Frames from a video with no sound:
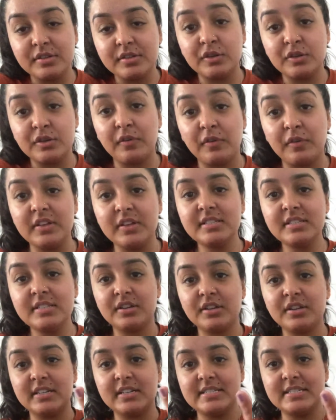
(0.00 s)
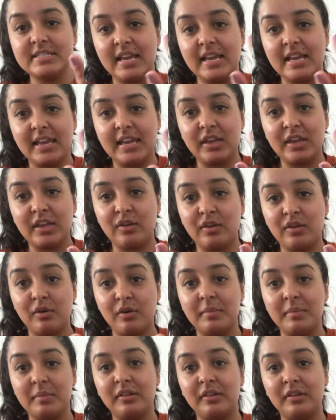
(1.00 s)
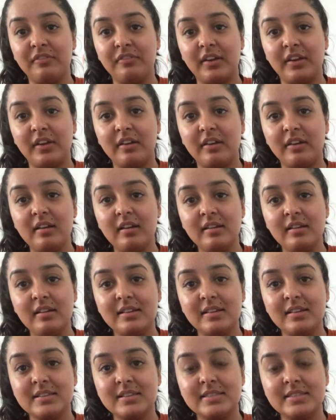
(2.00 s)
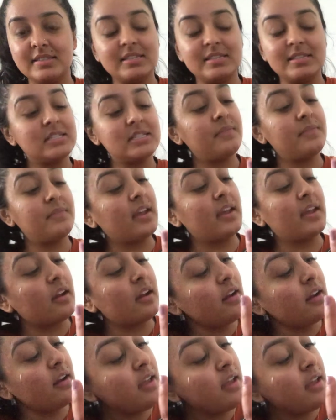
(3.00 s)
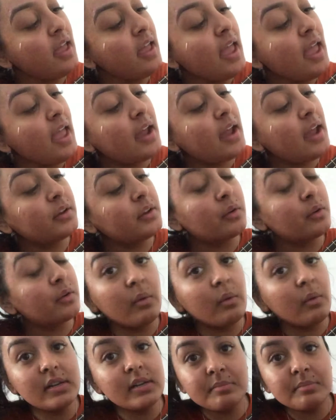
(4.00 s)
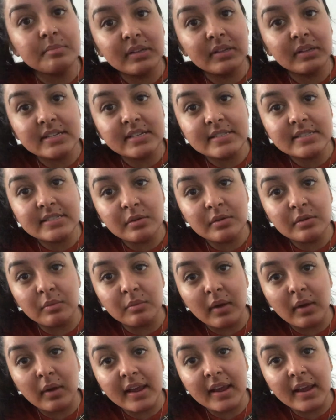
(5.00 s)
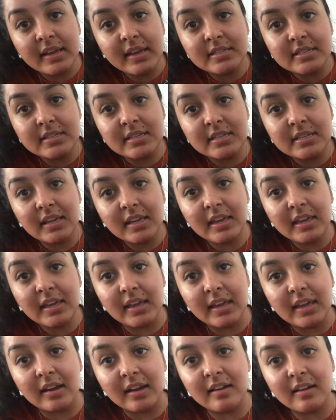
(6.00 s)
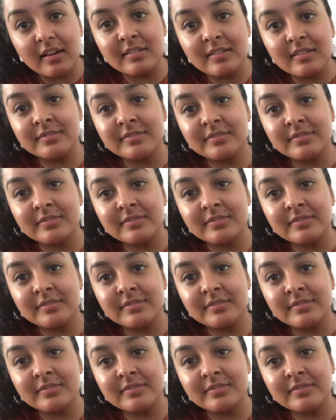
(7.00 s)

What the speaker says: So for this, you're going to take your middle finger, this finger, and you're going to place it right here.